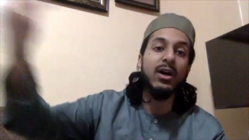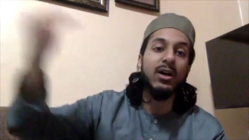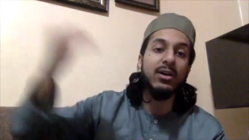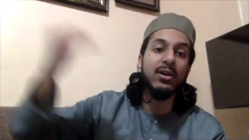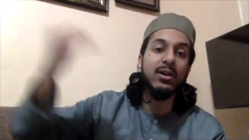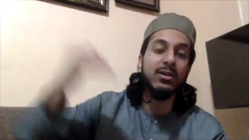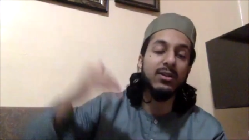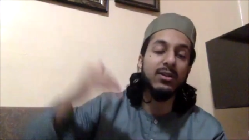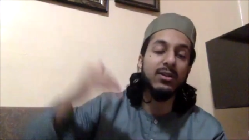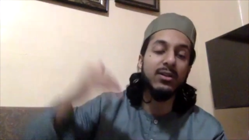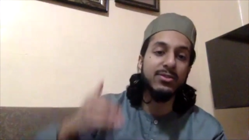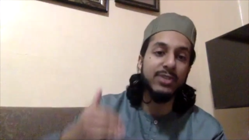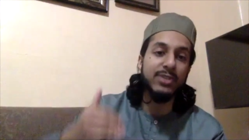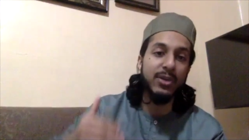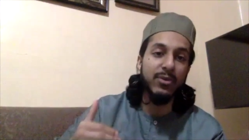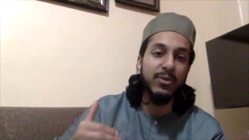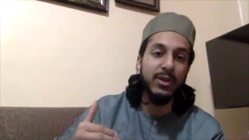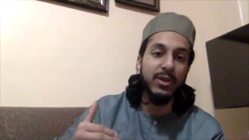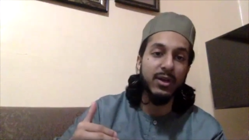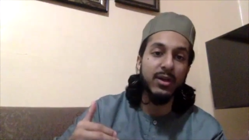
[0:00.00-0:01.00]

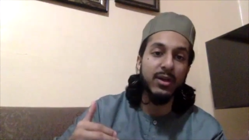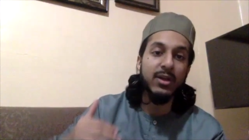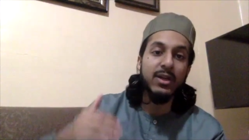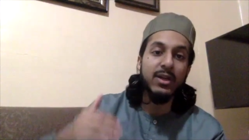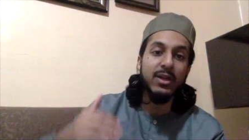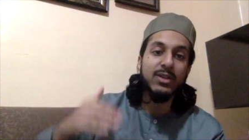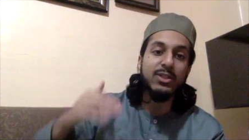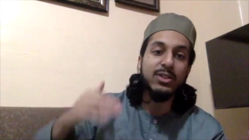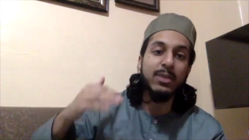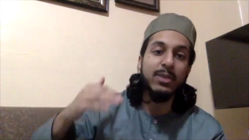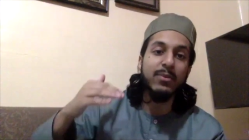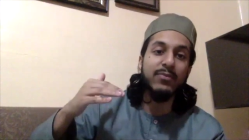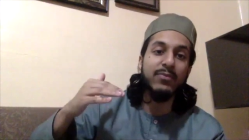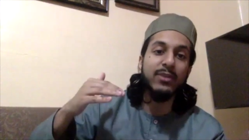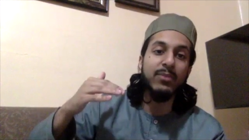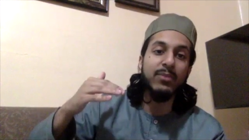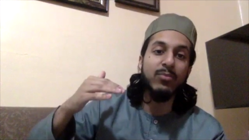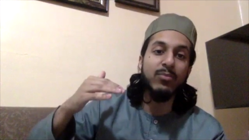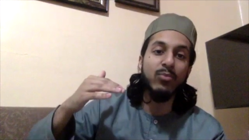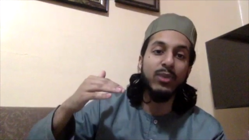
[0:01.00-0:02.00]
Syria. Some of
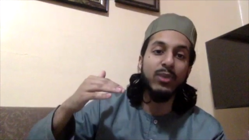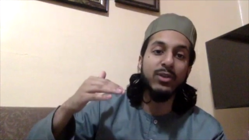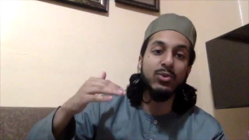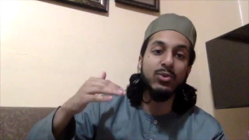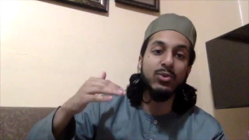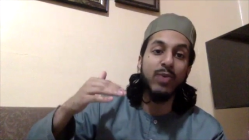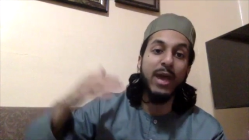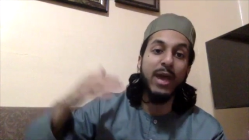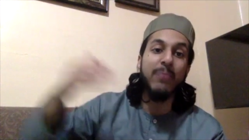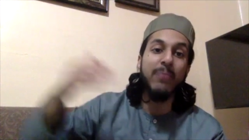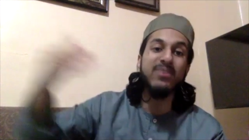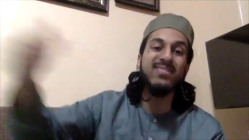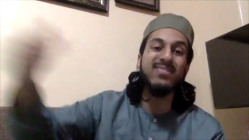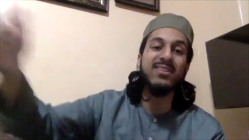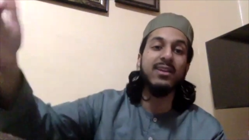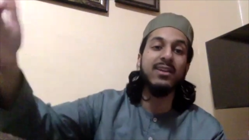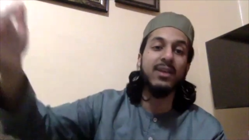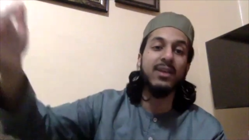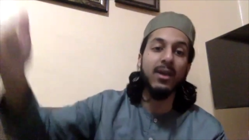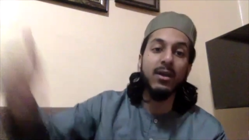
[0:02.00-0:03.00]
them went to
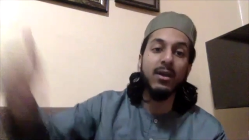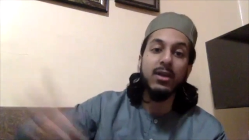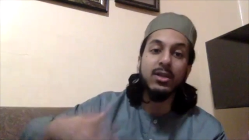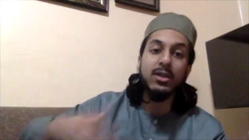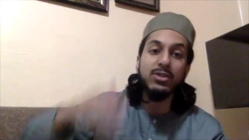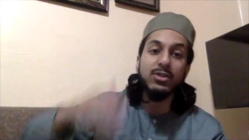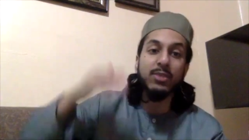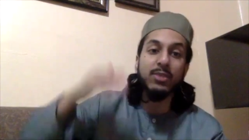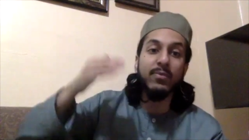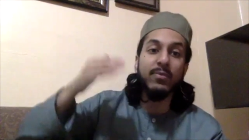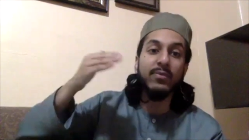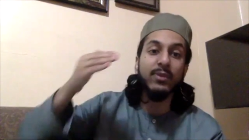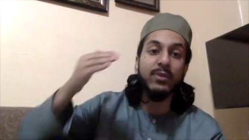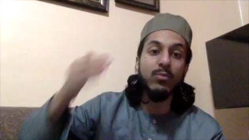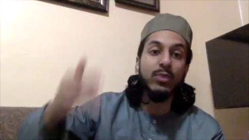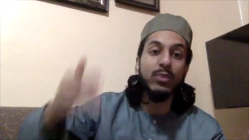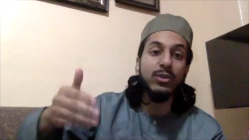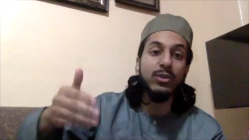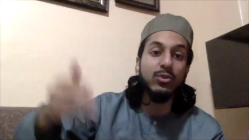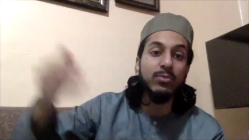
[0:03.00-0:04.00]
Abyssinia. Some of them
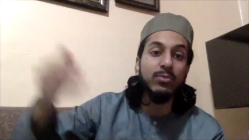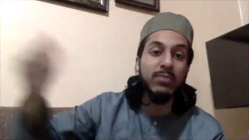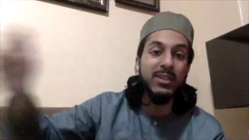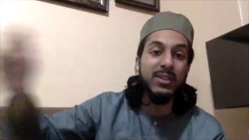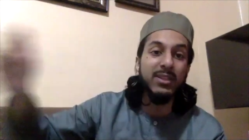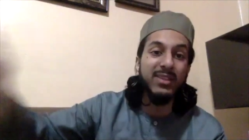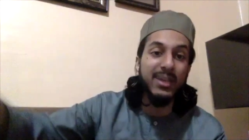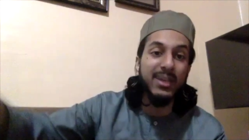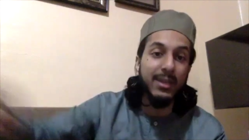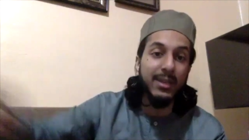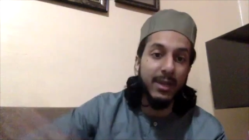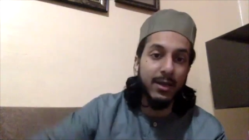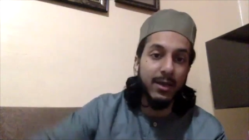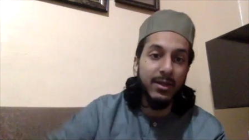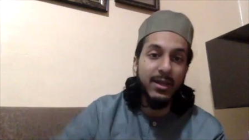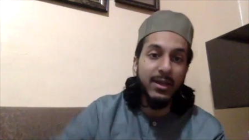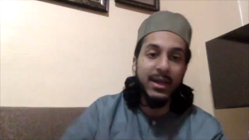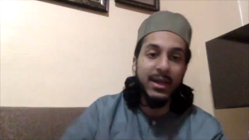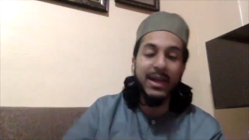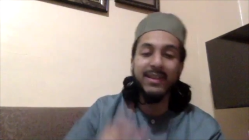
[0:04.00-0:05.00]
went to Medina.
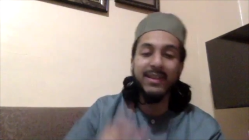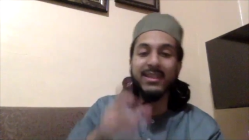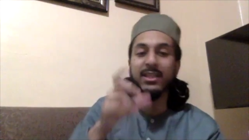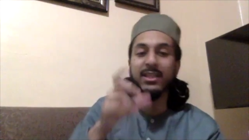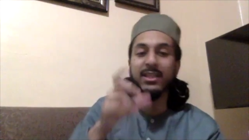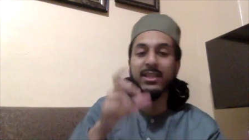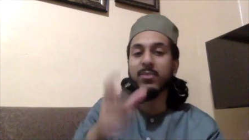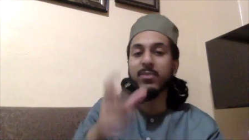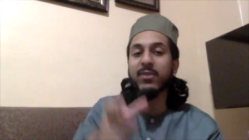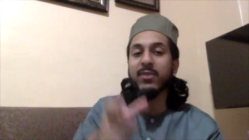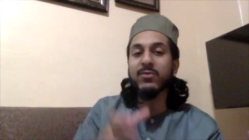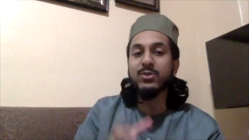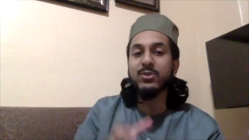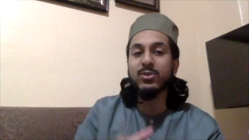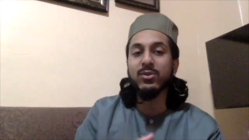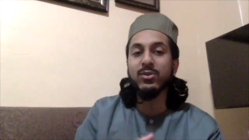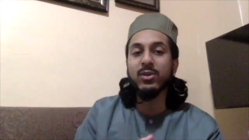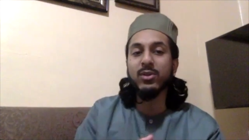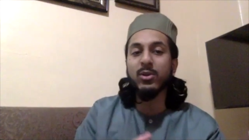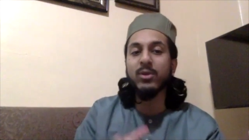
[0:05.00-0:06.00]
And then the Prophet
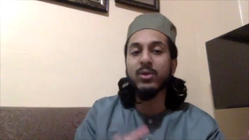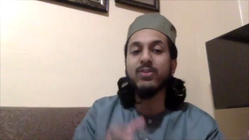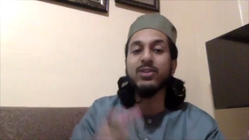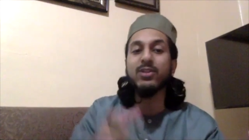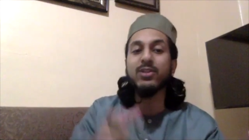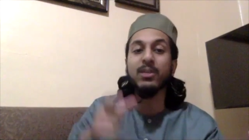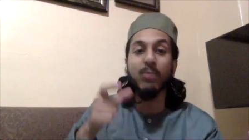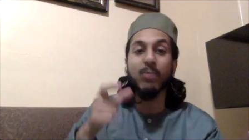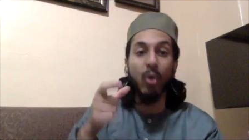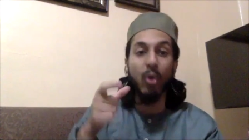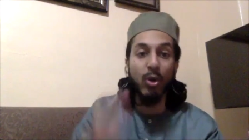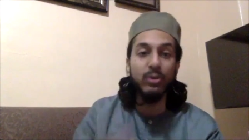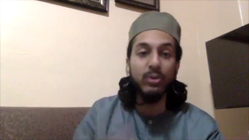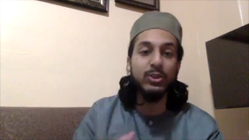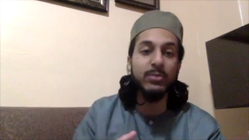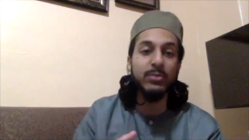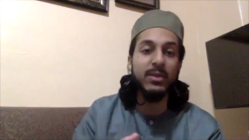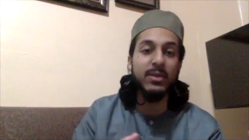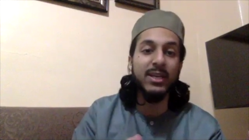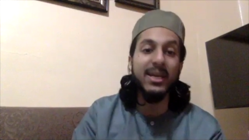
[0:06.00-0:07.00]
sallallahu alaihi wasallam
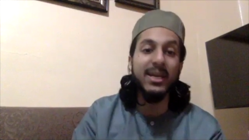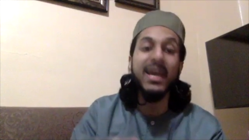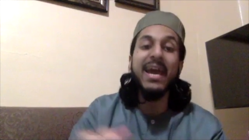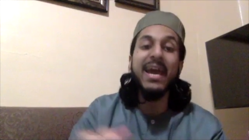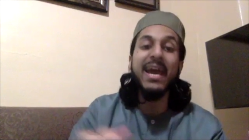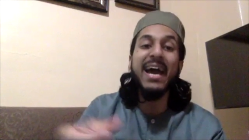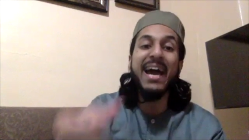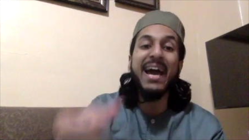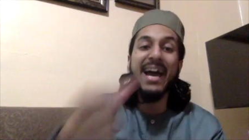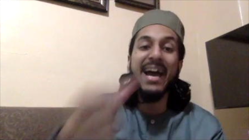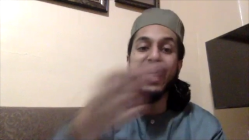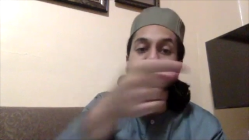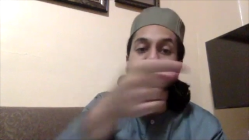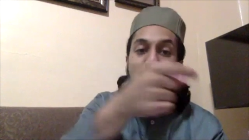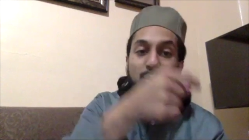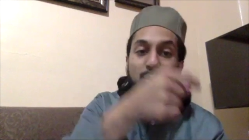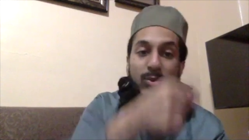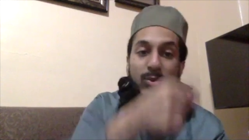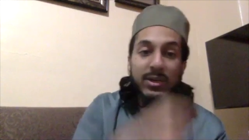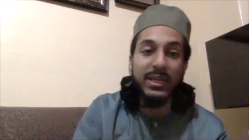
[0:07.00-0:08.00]
ultimately had
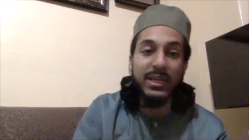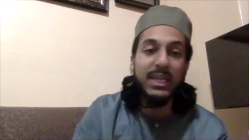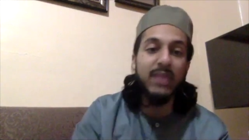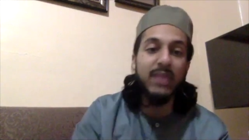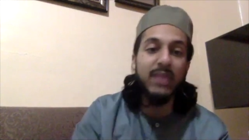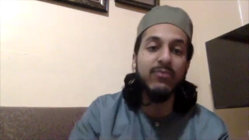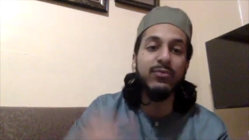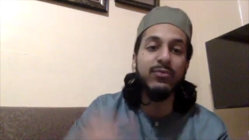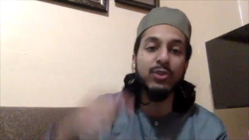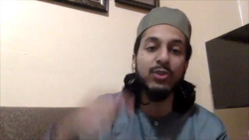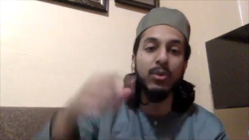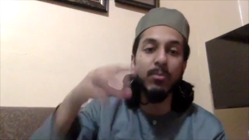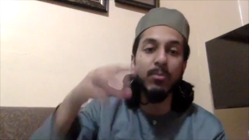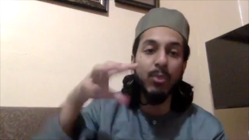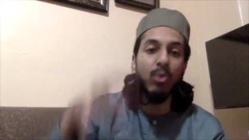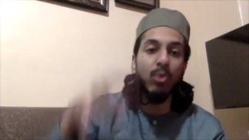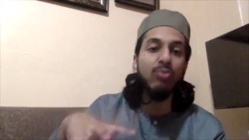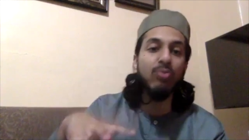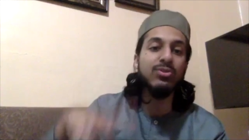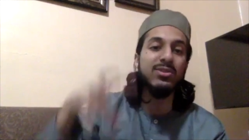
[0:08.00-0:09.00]
to leave the
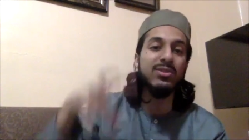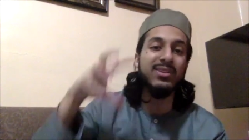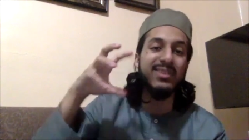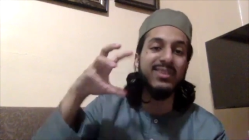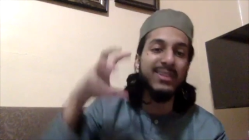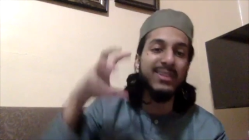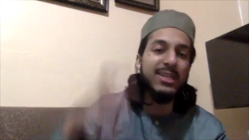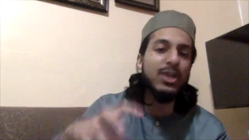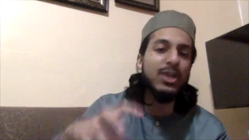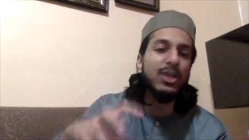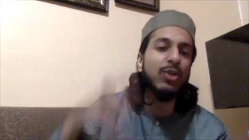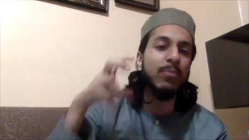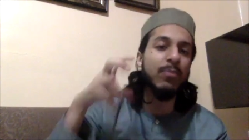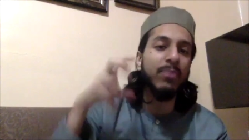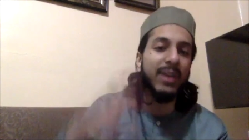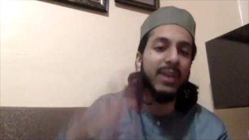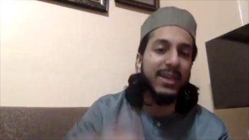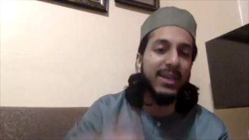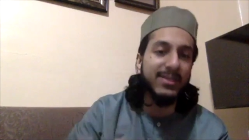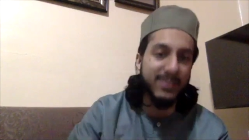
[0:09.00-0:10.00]
most dear
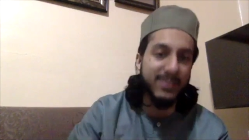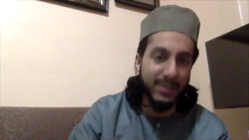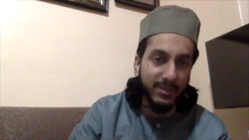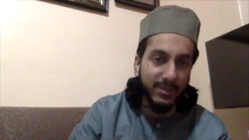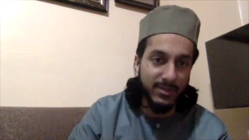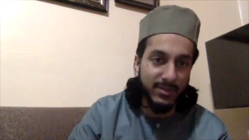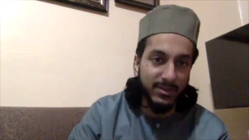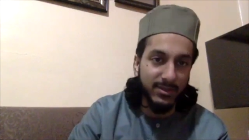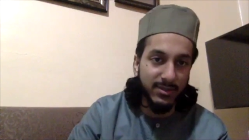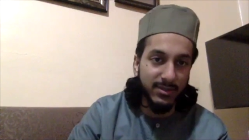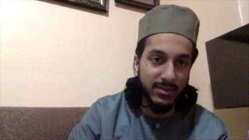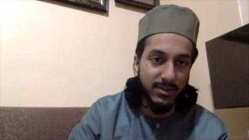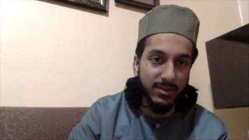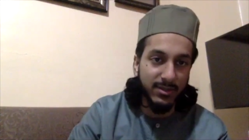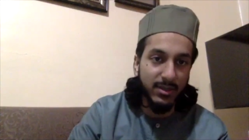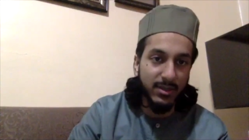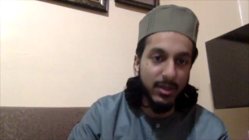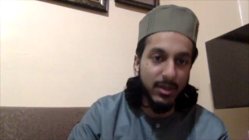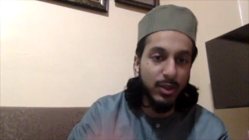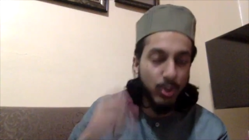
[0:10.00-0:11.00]
places
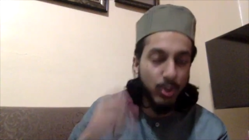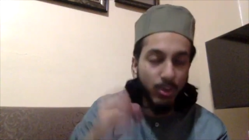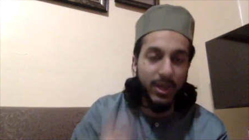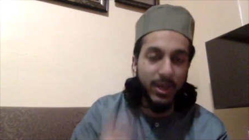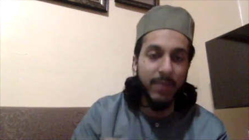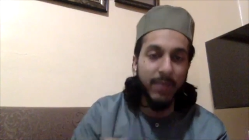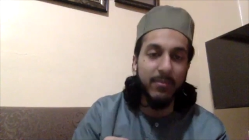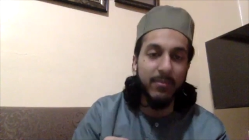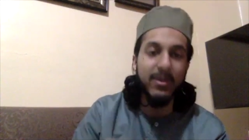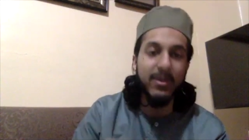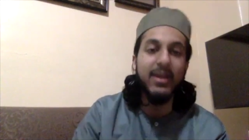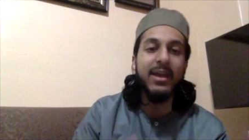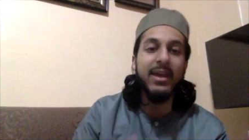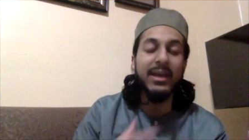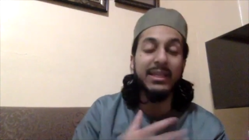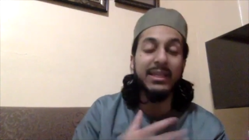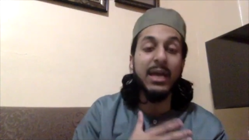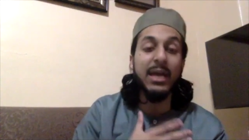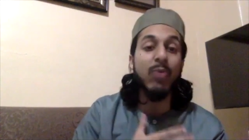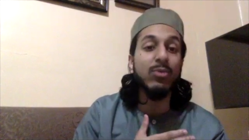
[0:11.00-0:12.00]
to him. And
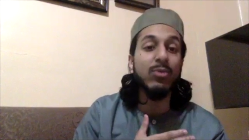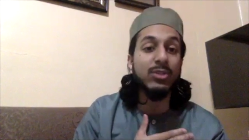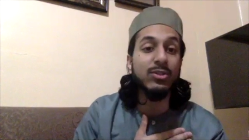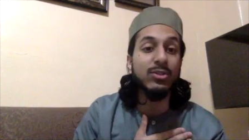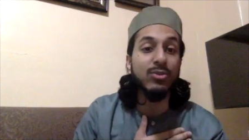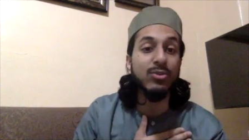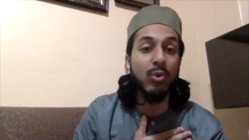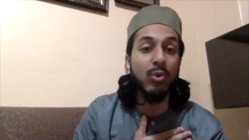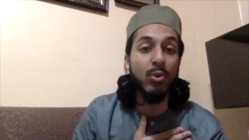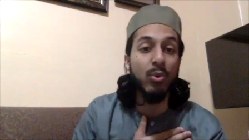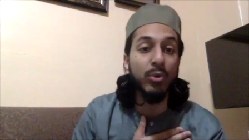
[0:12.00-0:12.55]
that was his own